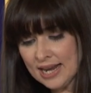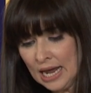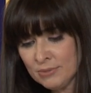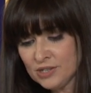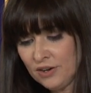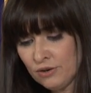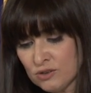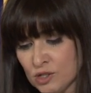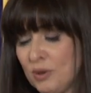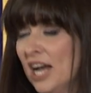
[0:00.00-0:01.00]
an atmosphere of
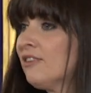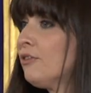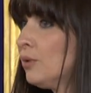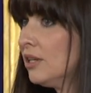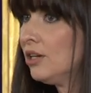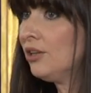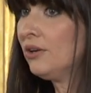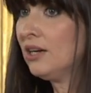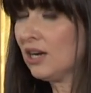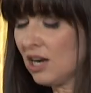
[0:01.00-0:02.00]
respect for one
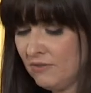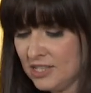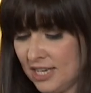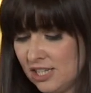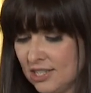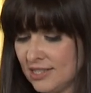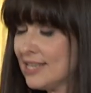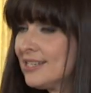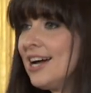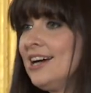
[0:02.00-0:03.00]
another in our conversations.
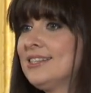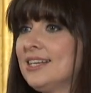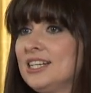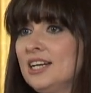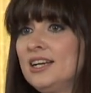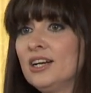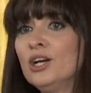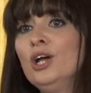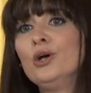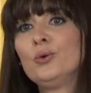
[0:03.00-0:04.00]
As Taz said earlier,
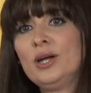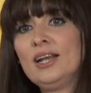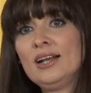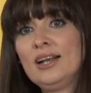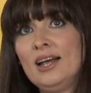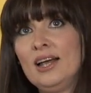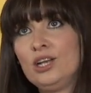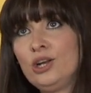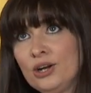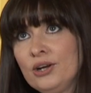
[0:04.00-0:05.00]
we'll
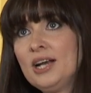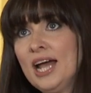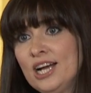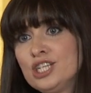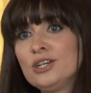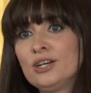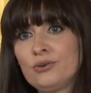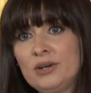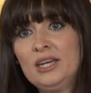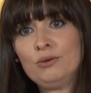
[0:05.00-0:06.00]
learn how to
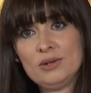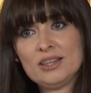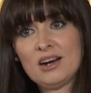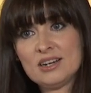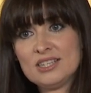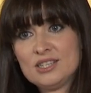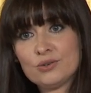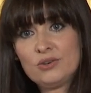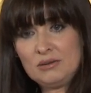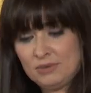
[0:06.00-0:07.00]
agree with our
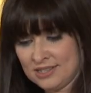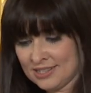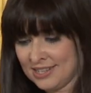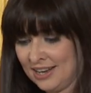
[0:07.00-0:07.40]
disagreements.